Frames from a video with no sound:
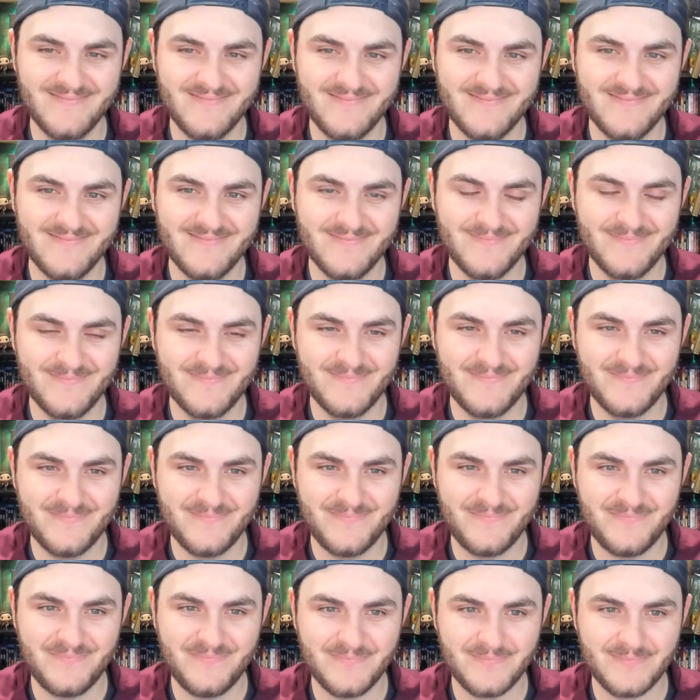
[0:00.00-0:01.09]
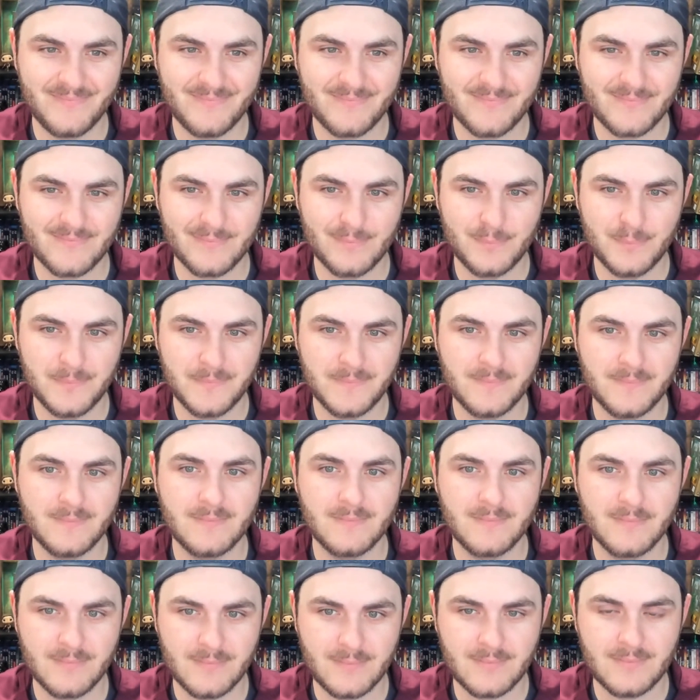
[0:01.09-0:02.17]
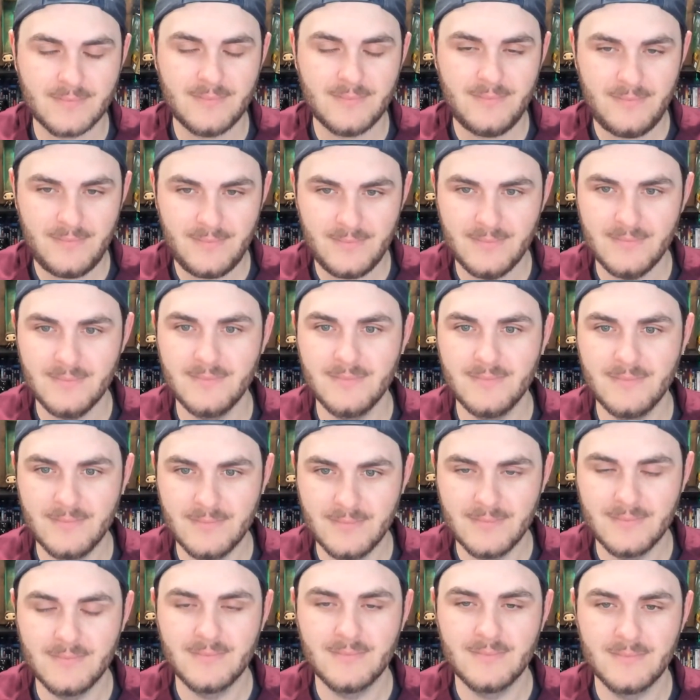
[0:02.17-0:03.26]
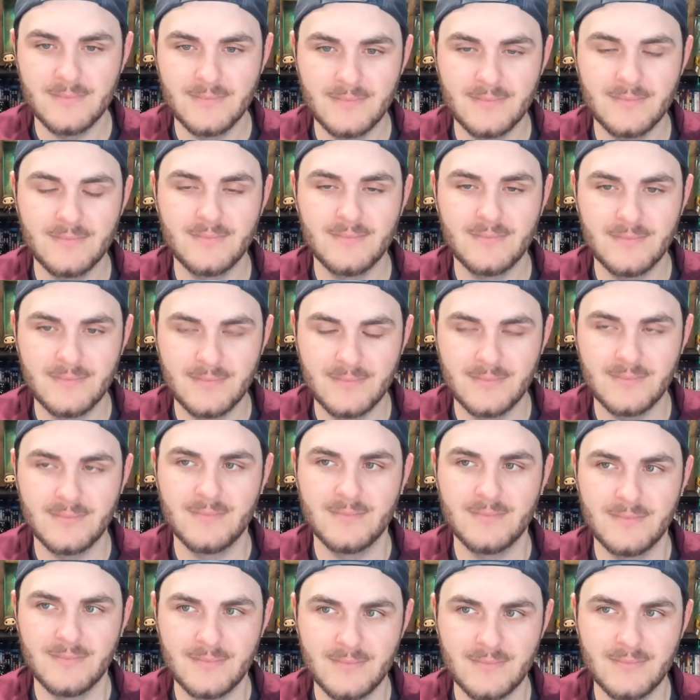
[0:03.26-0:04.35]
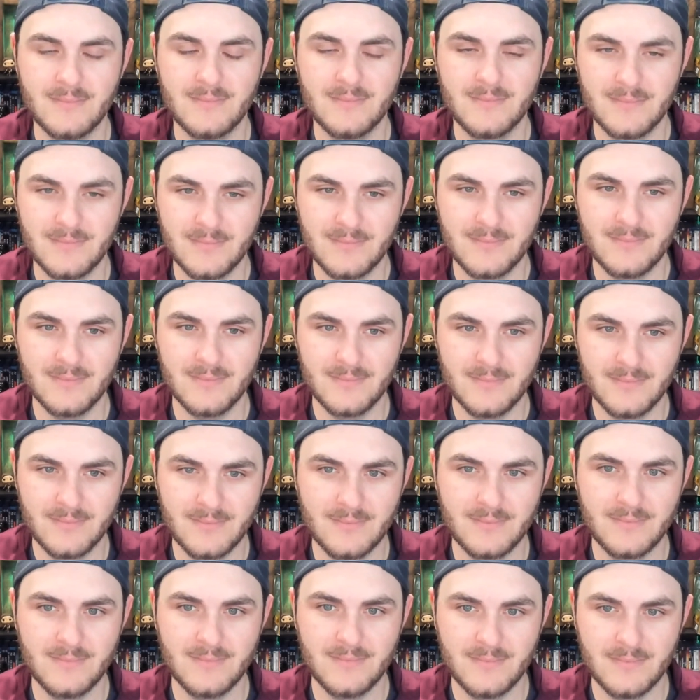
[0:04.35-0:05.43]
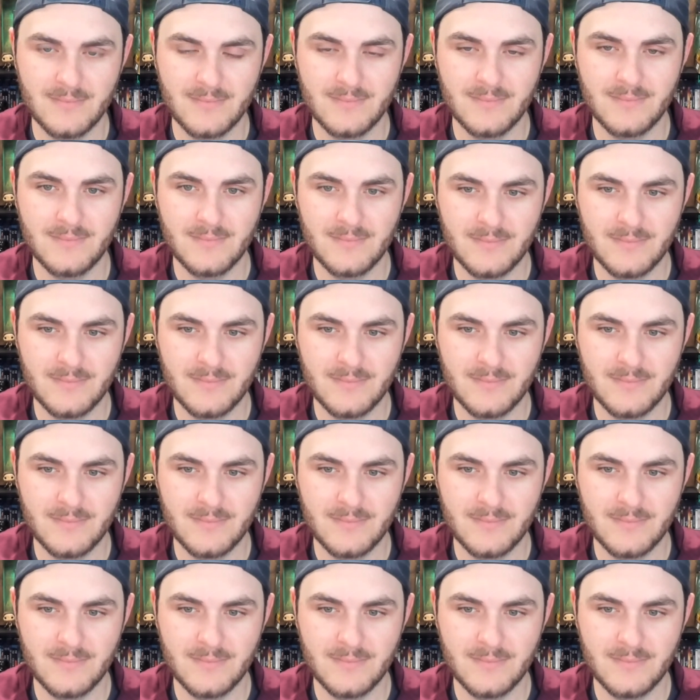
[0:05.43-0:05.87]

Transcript: This person isn't speaking.